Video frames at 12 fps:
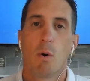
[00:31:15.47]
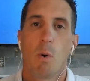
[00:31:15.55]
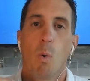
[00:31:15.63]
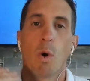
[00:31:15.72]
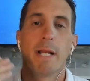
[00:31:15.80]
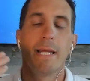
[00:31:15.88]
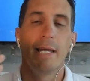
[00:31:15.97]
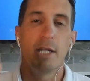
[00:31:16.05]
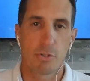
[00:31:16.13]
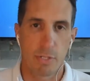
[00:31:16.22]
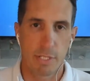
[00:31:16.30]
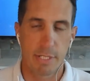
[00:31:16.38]
or
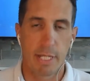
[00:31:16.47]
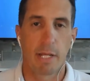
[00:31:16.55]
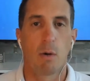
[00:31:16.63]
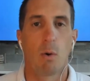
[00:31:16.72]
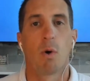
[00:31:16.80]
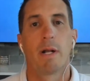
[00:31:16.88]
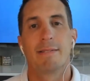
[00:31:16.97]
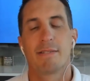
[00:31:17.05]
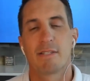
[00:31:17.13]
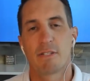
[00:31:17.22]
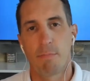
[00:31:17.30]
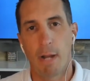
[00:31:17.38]
interesting or
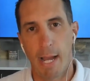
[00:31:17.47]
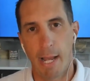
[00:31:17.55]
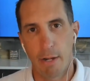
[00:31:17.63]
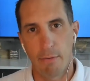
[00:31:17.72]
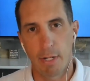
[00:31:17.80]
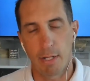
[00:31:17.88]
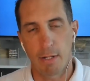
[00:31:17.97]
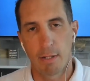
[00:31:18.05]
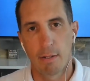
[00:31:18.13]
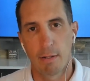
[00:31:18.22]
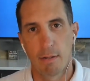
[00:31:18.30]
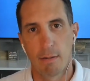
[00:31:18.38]
inspiring,
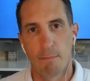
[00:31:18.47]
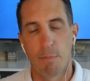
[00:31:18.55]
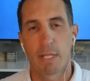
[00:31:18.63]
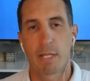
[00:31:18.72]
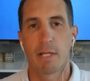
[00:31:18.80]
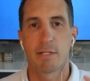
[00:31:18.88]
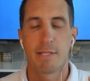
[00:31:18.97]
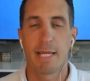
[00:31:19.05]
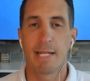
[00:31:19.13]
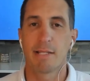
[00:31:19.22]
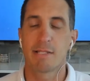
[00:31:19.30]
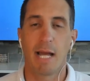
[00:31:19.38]
because
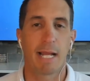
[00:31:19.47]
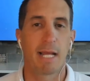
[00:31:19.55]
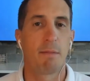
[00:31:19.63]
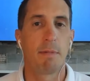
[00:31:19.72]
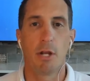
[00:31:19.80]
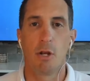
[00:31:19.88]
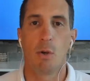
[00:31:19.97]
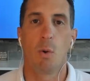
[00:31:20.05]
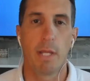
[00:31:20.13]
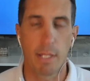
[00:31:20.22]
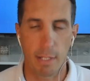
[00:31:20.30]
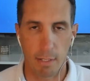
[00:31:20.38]
then it's not going to be
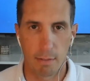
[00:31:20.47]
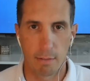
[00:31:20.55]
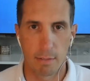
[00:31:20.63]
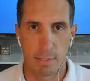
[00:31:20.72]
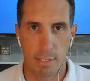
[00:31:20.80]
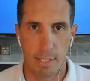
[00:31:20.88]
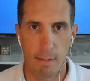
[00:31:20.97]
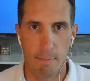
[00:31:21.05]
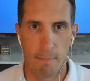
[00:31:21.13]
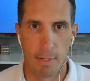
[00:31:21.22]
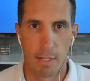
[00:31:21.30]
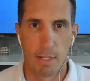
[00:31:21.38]
annoying to them.
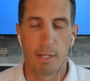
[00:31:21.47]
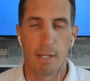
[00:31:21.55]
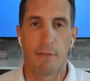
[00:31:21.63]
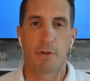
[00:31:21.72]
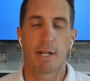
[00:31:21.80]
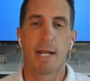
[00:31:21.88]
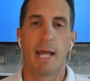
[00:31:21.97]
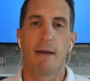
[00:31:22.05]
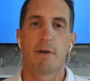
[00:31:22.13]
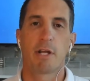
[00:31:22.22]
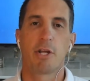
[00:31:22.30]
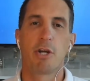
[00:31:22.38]
And they're going to have
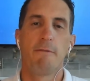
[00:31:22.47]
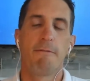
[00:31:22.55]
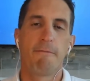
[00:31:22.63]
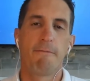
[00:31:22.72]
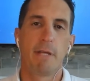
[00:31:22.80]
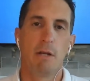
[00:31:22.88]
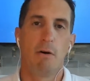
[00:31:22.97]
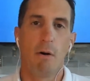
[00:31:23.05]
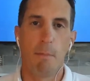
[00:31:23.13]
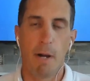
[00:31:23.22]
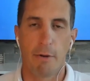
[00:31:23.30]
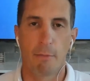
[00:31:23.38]
a good feel
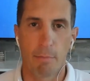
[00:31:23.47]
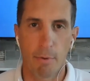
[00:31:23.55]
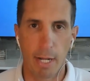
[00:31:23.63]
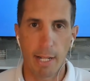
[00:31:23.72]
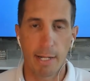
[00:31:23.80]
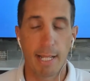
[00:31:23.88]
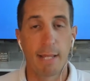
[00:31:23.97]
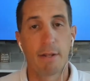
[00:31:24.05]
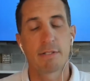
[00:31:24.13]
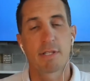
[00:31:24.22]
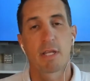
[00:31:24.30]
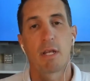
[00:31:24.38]
about your brand, and
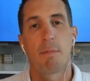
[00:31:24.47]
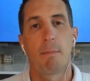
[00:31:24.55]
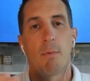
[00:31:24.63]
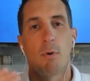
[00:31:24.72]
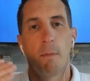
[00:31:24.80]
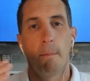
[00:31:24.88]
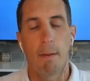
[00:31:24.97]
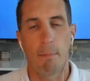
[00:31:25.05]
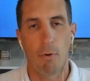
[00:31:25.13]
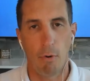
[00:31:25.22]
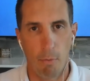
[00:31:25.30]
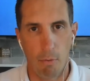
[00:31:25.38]
it's going to be more
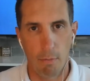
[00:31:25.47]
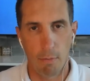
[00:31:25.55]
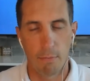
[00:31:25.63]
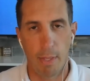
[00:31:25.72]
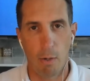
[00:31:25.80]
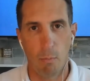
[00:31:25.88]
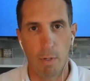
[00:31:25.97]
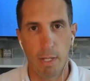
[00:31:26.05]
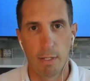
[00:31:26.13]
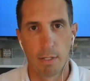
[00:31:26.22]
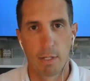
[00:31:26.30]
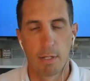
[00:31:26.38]
memorable that
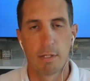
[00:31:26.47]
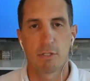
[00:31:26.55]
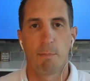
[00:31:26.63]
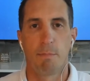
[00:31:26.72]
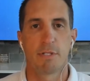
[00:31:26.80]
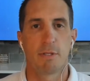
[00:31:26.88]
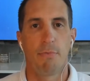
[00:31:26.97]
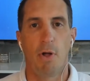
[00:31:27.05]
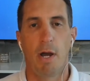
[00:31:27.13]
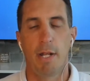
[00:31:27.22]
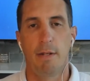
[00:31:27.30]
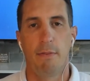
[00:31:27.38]
way. So put some
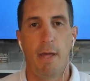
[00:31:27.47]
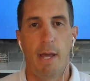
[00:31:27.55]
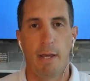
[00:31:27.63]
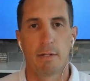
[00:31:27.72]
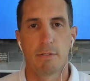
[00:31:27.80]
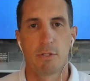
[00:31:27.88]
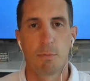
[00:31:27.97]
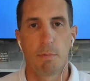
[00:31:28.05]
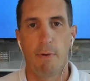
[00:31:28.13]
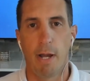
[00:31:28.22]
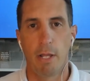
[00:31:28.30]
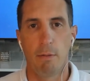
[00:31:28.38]
thought into that. Super
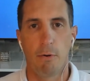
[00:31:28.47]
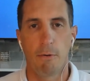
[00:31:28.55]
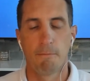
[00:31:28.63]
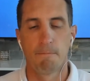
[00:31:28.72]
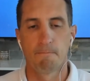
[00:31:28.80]
valuable.